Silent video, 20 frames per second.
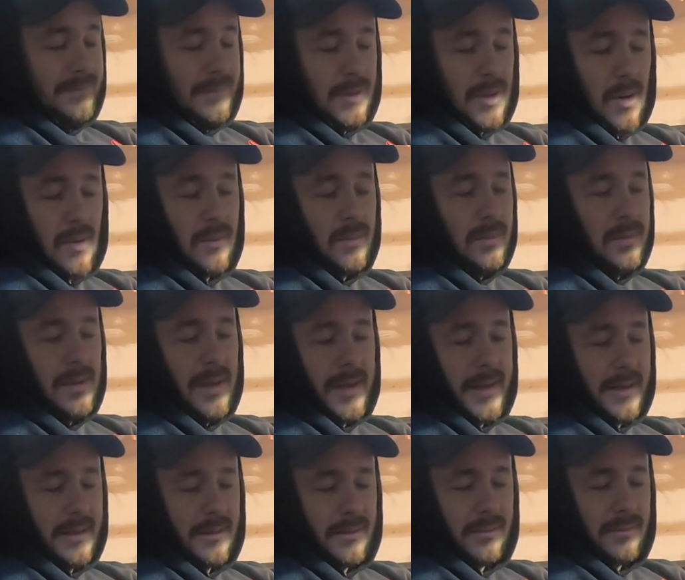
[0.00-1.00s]
don't
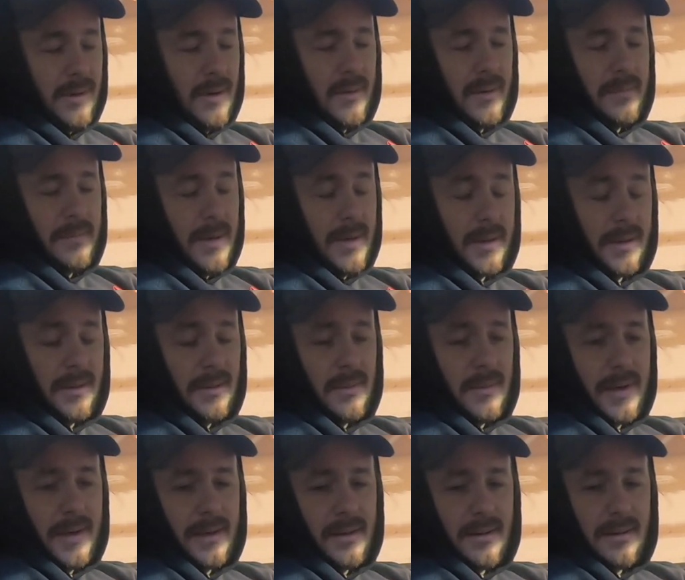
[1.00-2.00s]
like throwing money
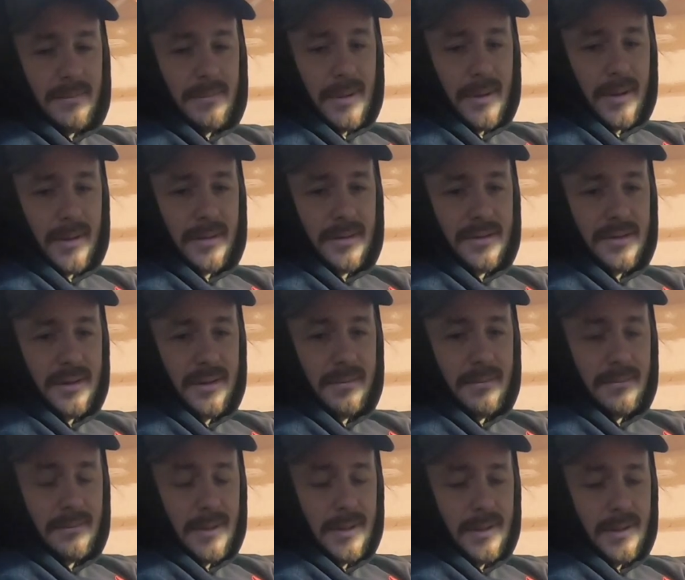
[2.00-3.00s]
away on parts
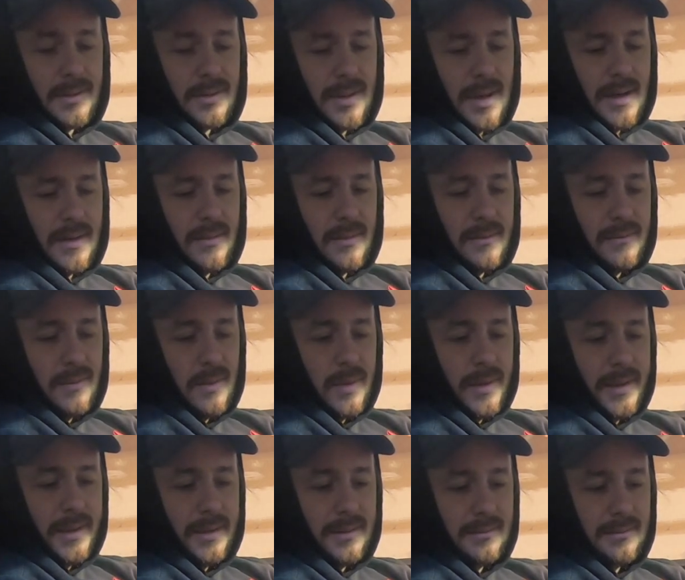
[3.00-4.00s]
and really try to
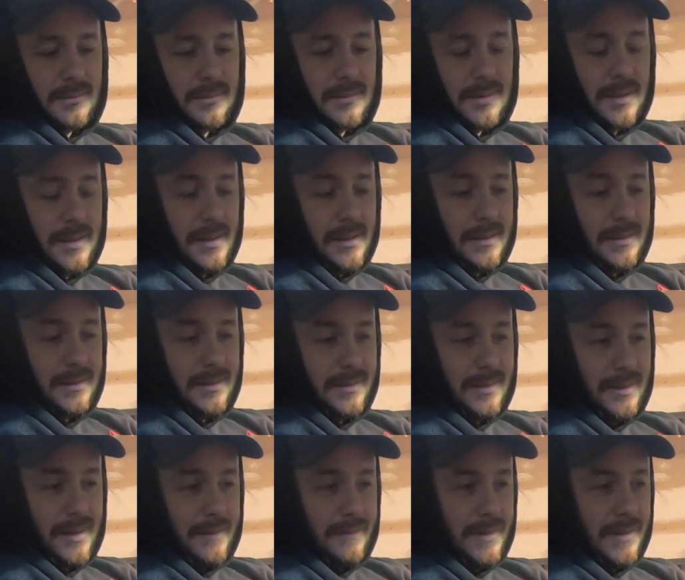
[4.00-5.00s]
avoid it.
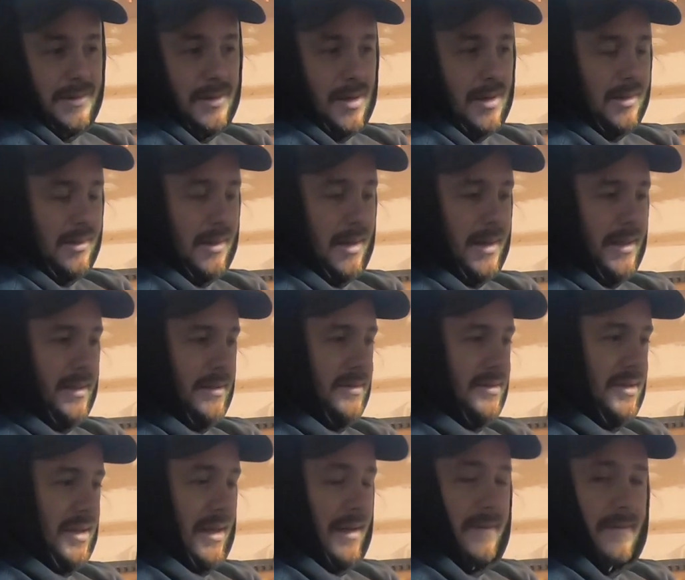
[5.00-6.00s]
Every dollar I can
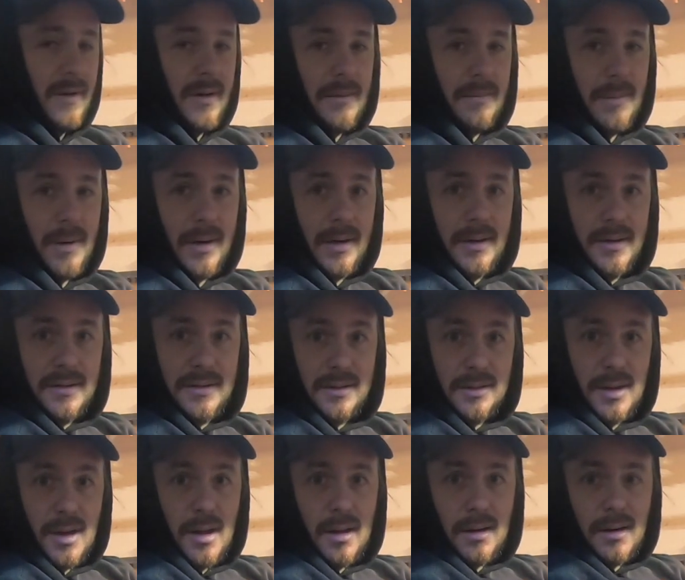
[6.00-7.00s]
save on a part is a
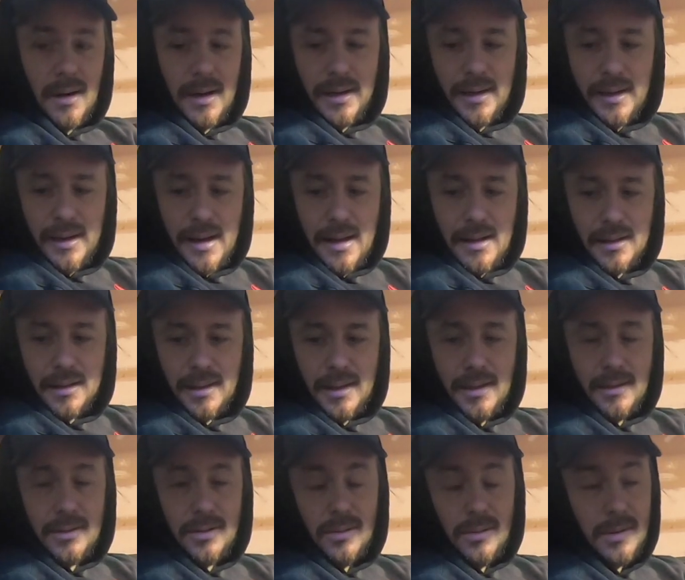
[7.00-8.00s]
dollar I can
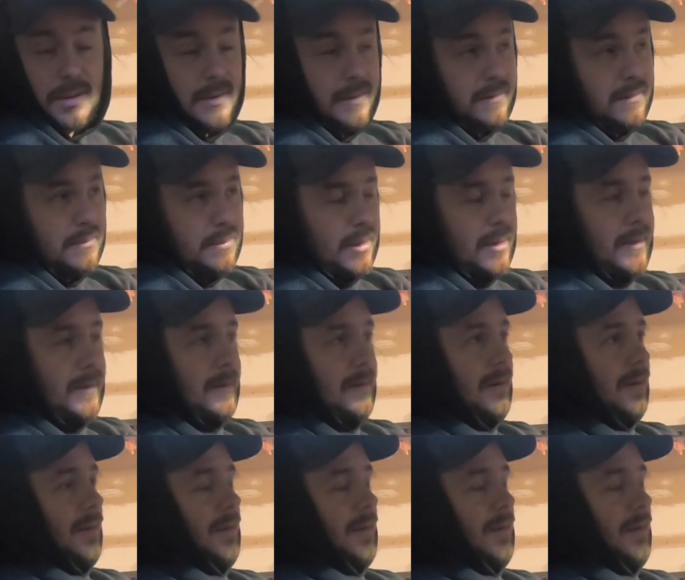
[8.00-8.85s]
allocate to a different part.